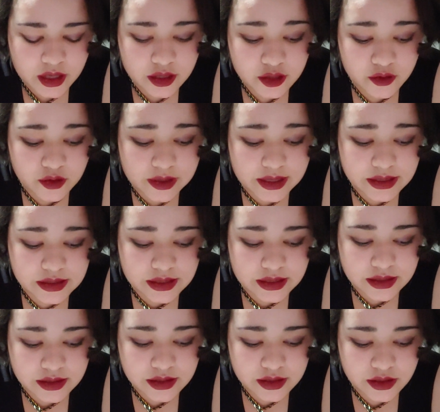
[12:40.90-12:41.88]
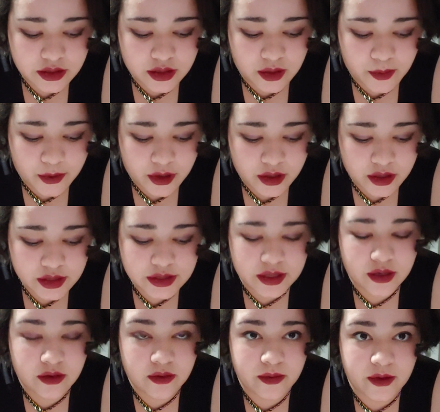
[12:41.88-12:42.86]
Transient stupor,
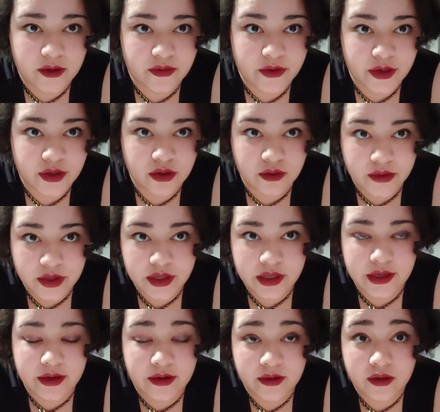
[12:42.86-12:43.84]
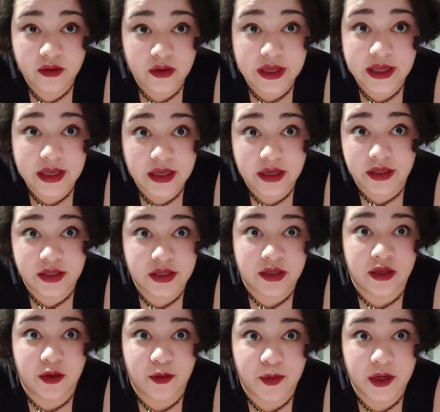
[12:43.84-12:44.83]
so you've heard the word, you're like in a
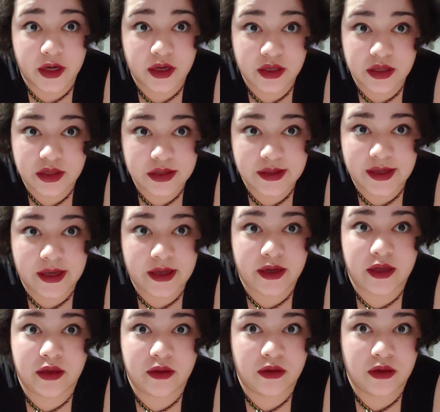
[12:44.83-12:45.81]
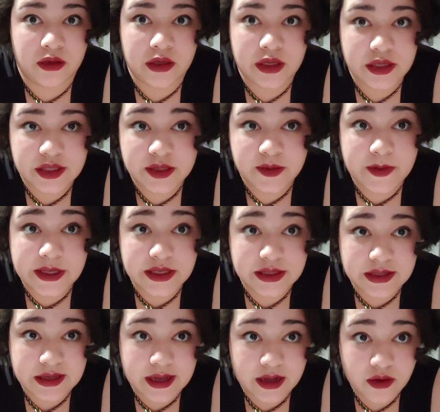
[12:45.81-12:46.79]
stupor, just kind of
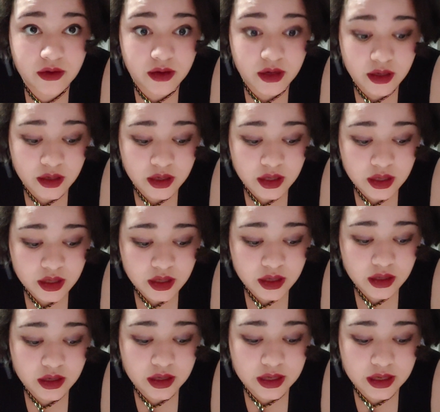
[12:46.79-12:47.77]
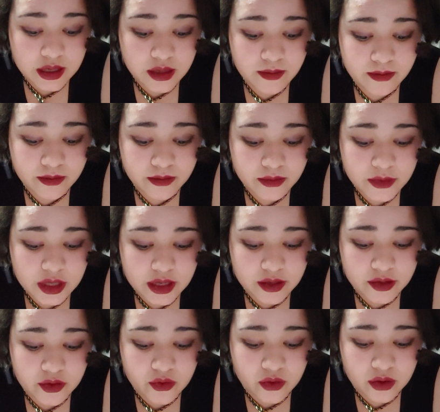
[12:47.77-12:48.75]
spaced out.
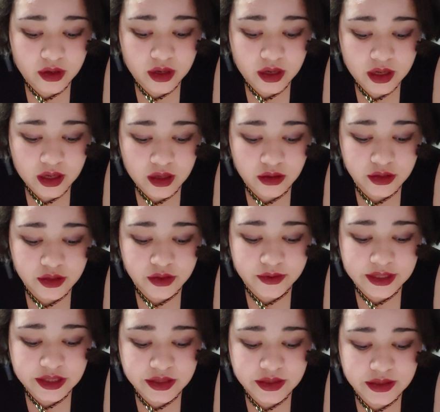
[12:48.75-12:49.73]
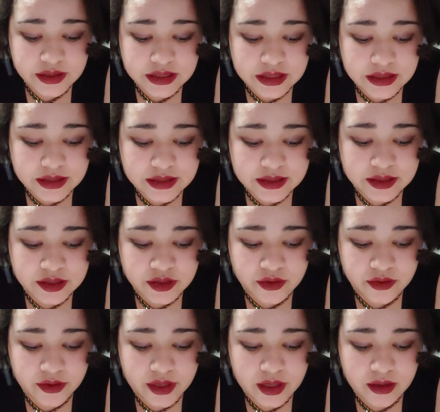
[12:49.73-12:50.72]
And or alterations in
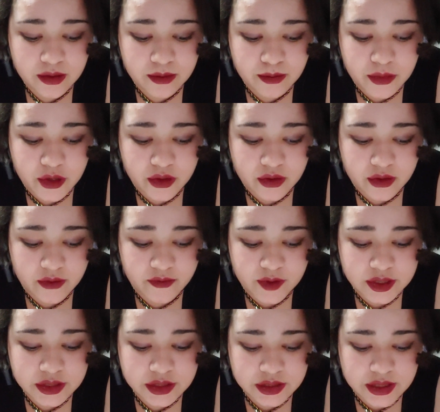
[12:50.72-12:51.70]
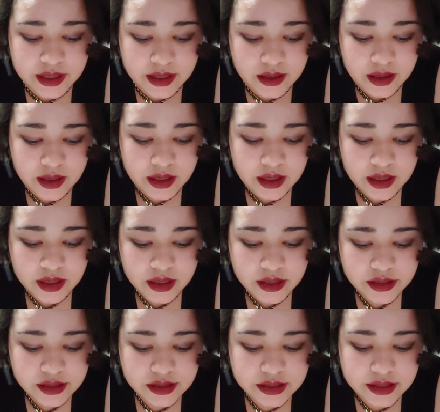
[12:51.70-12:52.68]
sensory motor functioning.
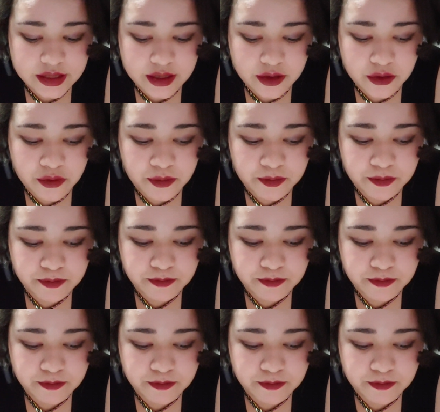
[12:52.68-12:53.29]
So,